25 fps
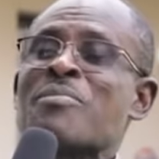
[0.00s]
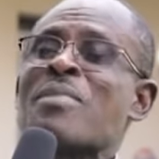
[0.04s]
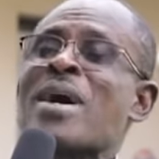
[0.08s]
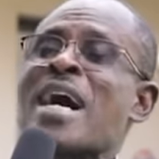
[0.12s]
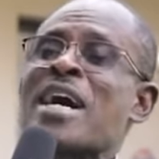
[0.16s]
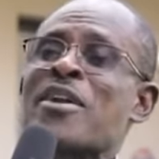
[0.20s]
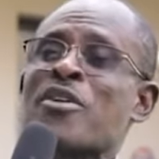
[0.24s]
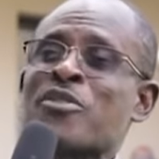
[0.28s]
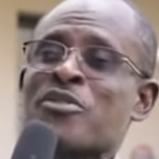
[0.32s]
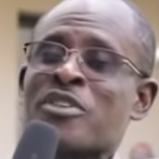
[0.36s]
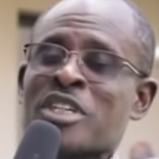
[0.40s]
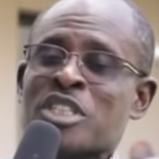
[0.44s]
a
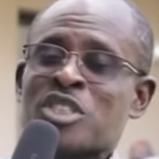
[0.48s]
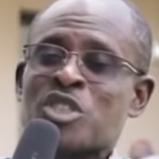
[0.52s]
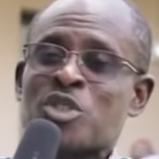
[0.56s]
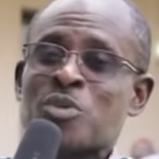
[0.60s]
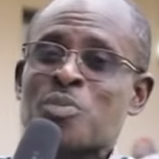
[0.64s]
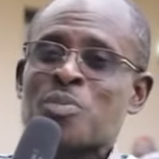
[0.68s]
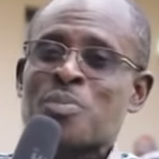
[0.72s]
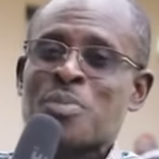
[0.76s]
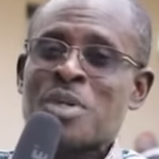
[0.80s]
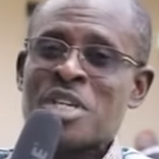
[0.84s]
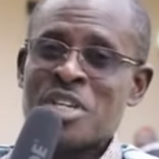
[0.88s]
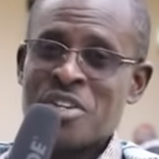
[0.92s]
man of
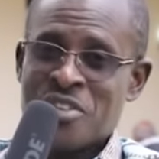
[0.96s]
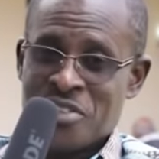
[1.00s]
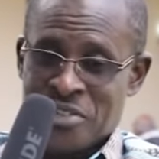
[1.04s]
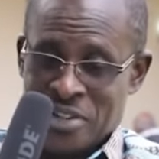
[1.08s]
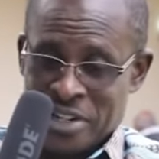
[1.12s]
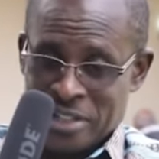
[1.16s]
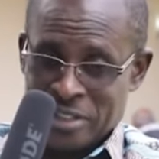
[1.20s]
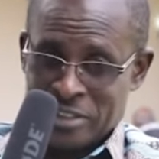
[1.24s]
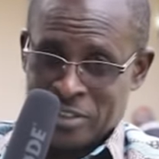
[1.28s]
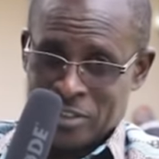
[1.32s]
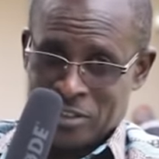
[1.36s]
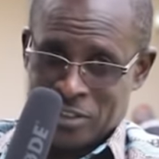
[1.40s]

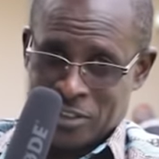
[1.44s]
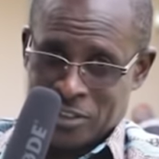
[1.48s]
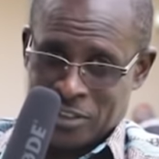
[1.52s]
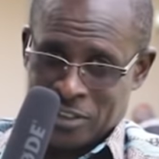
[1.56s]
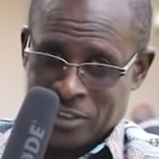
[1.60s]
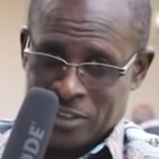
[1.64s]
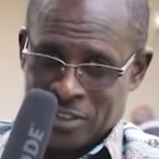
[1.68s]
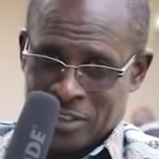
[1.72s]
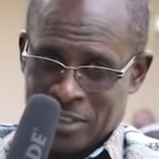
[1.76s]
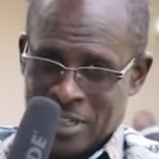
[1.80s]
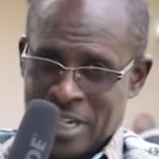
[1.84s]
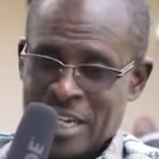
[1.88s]

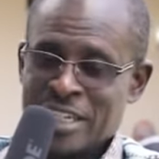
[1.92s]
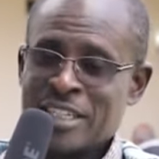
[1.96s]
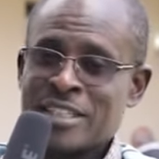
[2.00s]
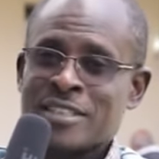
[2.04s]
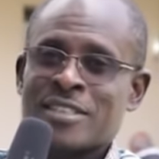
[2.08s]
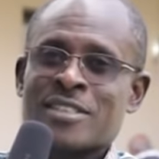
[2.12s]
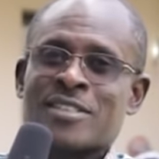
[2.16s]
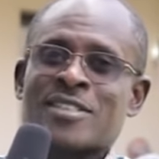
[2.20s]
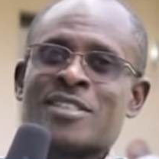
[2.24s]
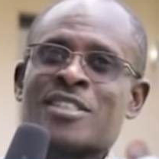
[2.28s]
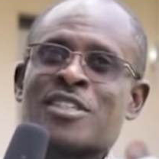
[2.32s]
experience in